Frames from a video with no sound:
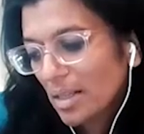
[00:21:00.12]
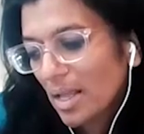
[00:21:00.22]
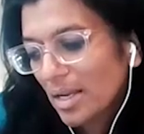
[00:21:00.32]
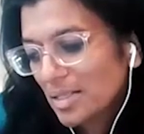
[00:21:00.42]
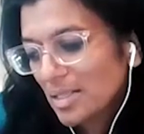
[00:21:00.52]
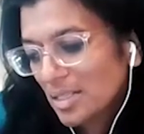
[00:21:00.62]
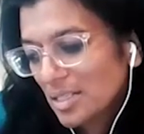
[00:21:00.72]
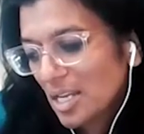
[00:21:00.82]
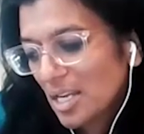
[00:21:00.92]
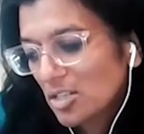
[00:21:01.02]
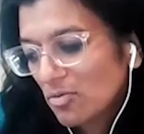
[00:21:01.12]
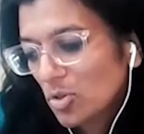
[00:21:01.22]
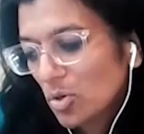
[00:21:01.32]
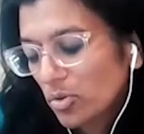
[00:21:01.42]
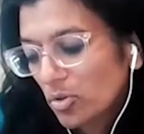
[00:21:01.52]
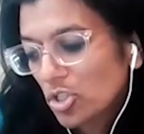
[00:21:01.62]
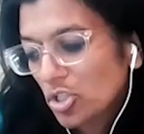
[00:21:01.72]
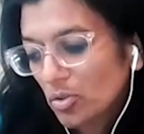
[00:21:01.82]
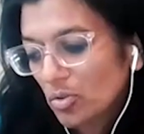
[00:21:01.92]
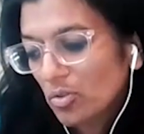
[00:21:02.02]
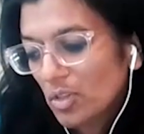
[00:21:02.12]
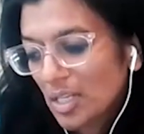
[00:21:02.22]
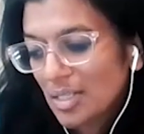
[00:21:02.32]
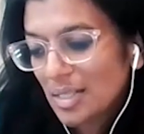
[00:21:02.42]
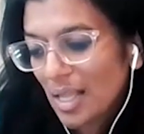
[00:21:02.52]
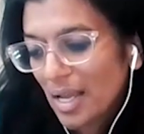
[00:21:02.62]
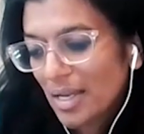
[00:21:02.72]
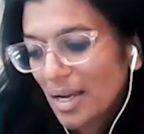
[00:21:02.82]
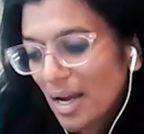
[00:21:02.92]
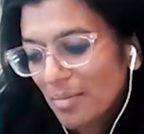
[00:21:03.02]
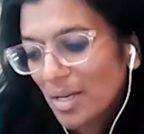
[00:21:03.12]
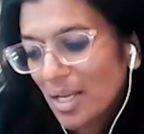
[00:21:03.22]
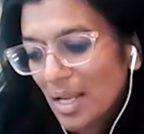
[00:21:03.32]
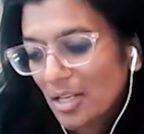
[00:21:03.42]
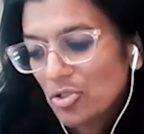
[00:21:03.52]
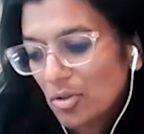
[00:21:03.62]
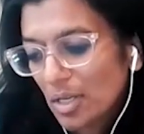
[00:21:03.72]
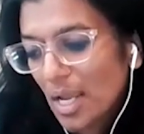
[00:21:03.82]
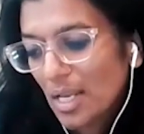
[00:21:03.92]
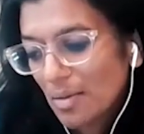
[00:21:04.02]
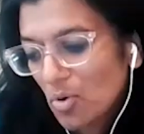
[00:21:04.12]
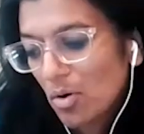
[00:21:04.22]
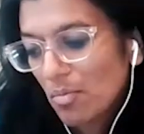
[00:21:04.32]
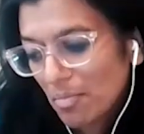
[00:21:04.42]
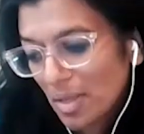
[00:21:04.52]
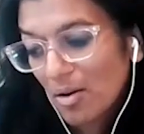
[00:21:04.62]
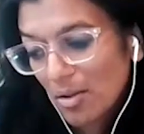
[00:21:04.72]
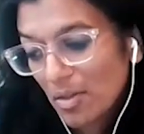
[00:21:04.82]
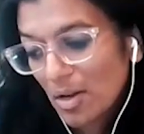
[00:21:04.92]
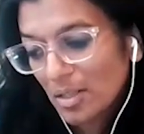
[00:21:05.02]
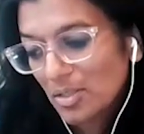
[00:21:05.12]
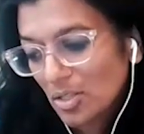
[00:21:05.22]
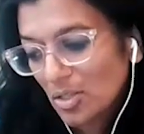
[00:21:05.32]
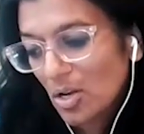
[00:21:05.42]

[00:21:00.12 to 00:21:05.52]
clients in this stage have told their children things like, I'm not entering any more marathons,